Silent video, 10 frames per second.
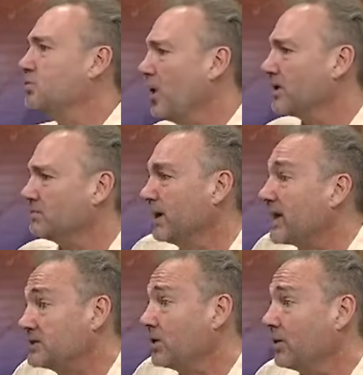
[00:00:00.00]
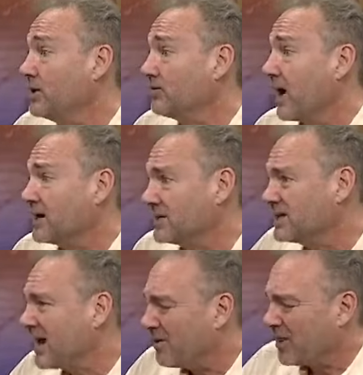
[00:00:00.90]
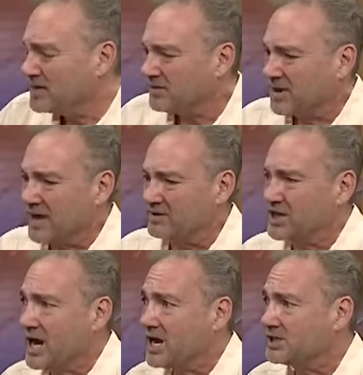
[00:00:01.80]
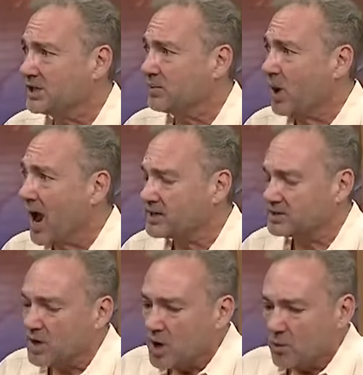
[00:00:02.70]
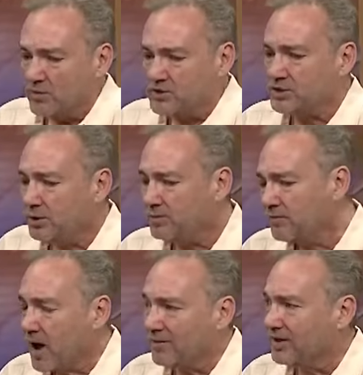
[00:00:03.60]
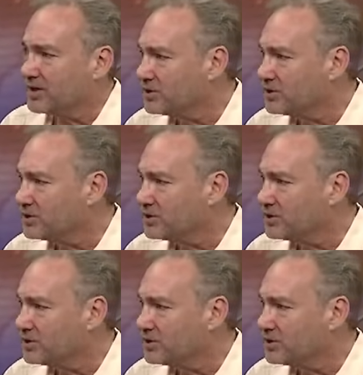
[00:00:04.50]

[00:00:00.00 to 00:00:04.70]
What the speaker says: well. But that's the only device. That's how things have kind of changed in the practice. We're still evolving the